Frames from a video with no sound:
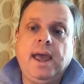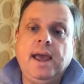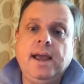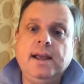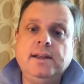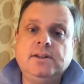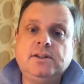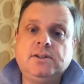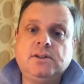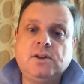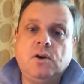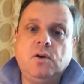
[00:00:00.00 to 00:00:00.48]

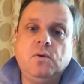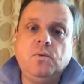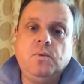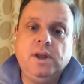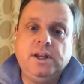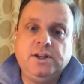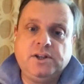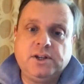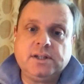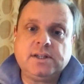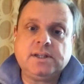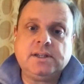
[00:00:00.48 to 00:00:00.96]
And so
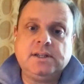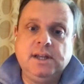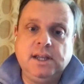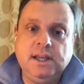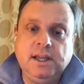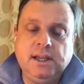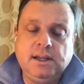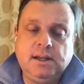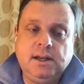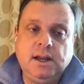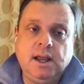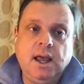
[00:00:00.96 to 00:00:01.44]
we just
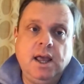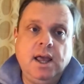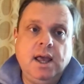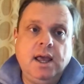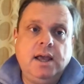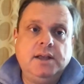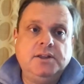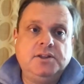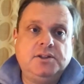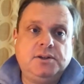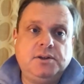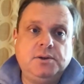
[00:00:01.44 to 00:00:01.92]
need
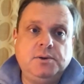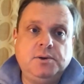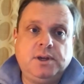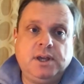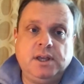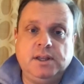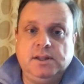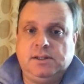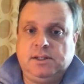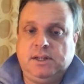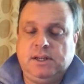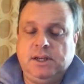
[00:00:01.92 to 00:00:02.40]
to
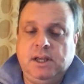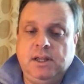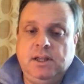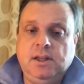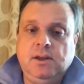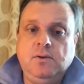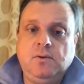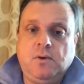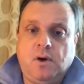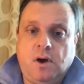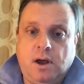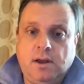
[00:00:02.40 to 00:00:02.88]

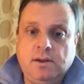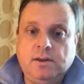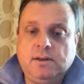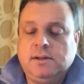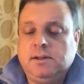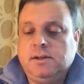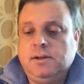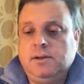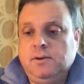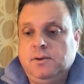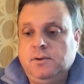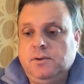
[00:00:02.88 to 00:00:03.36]
continue on
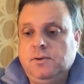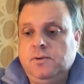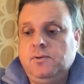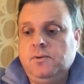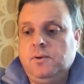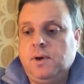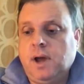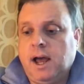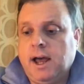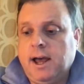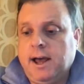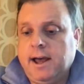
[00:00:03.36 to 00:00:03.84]

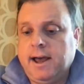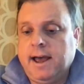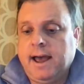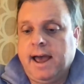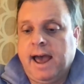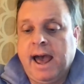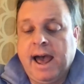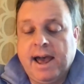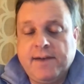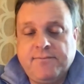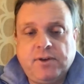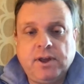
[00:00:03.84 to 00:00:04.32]
to
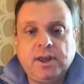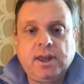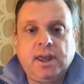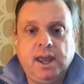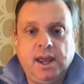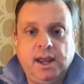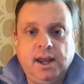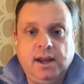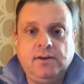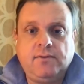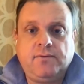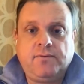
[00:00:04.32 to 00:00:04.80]

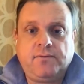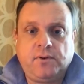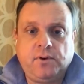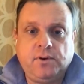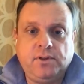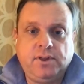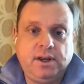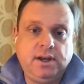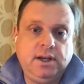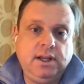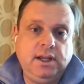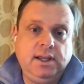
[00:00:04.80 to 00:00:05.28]
advocate
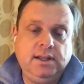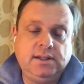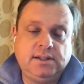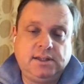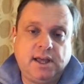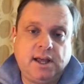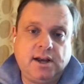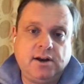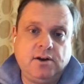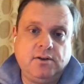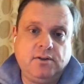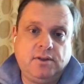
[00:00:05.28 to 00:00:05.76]
for the
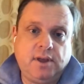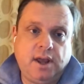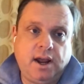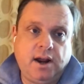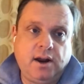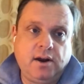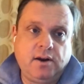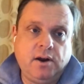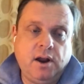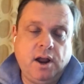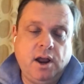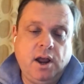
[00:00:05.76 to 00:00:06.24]
needs that are
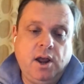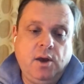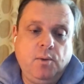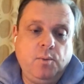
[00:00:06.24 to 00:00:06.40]
there.